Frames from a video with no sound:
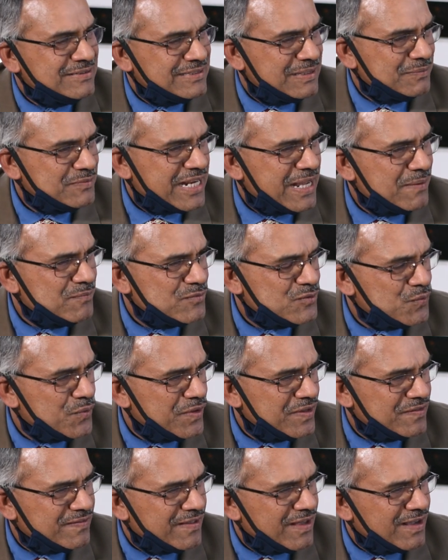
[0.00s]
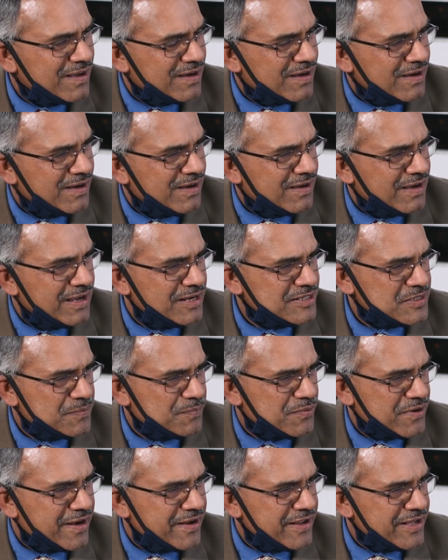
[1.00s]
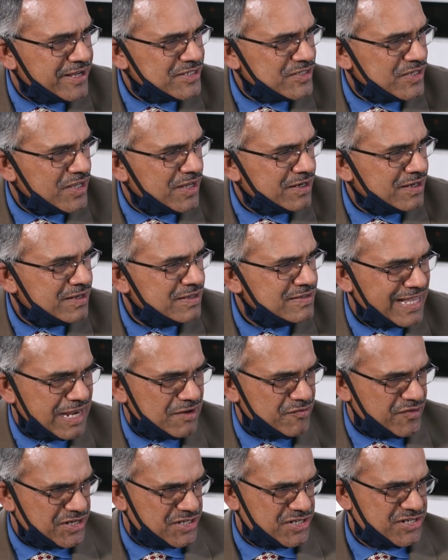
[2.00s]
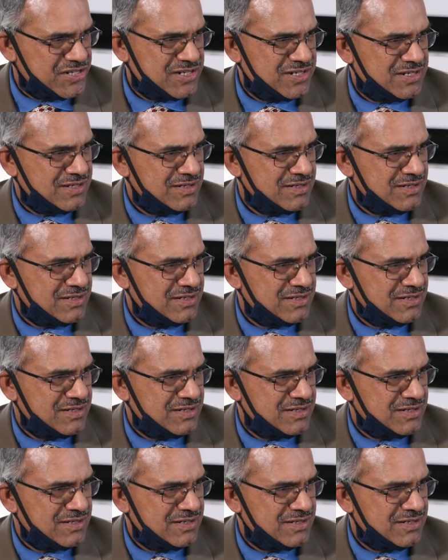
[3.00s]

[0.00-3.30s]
Sometimes we think entrepreneurs are selfish.